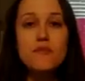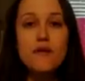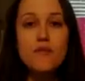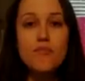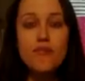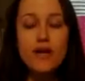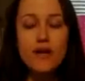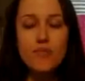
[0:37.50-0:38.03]

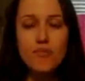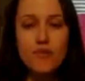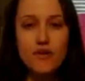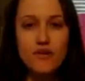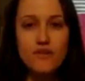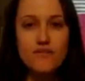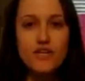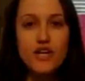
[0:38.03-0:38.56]

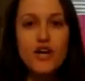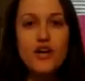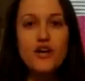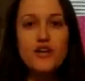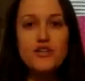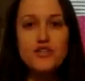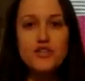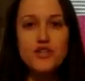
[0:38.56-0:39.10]
pre-approved
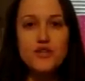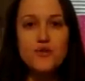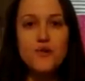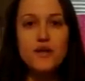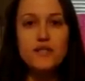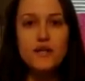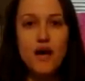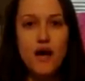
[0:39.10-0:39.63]
to
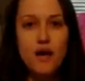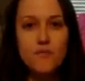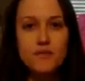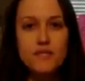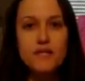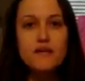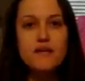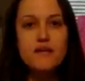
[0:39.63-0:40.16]

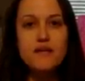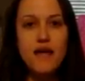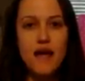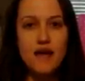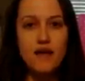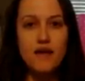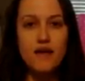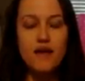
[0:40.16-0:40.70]
adopt
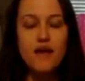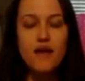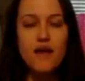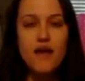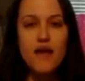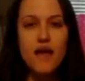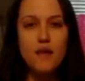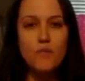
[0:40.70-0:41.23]
Yang.
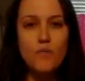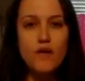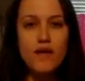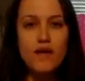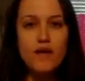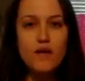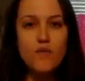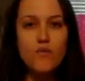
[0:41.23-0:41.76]
And
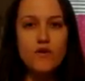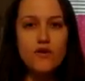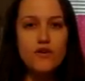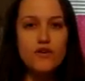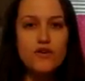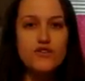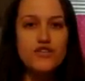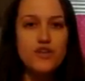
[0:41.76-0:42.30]
we
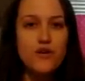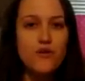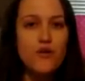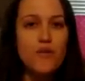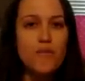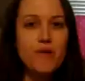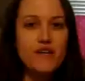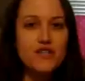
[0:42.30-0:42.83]
will show you
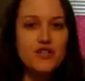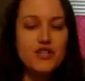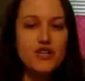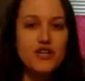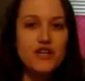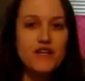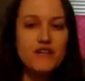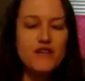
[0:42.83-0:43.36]
her
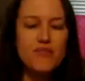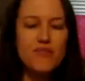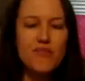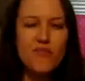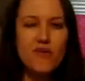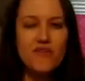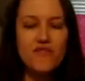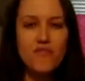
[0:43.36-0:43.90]
picture and a little bit
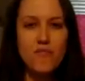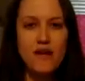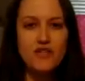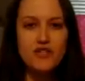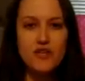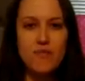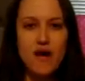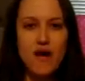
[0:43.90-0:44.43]
more
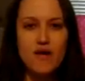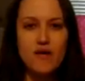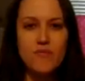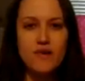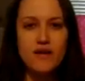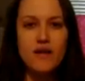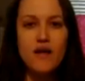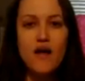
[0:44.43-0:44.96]
information about her
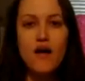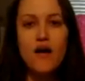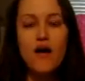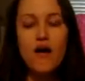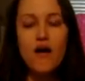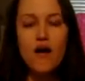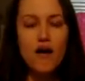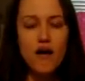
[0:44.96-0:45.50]

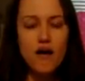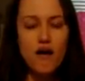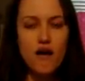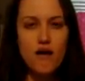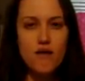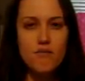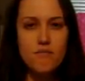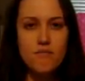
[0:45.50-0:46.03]
but
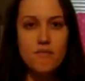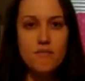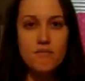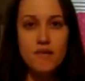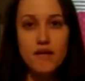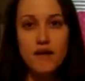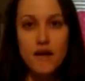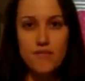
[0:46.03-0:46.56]
um,
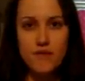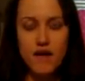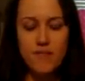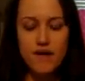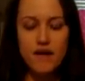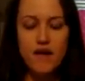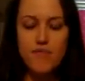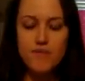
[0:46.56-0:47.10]
in an
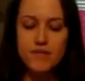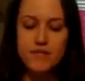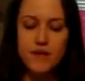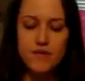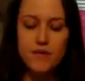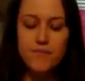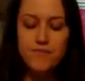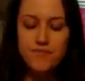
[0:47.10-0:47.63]
upcoming episode.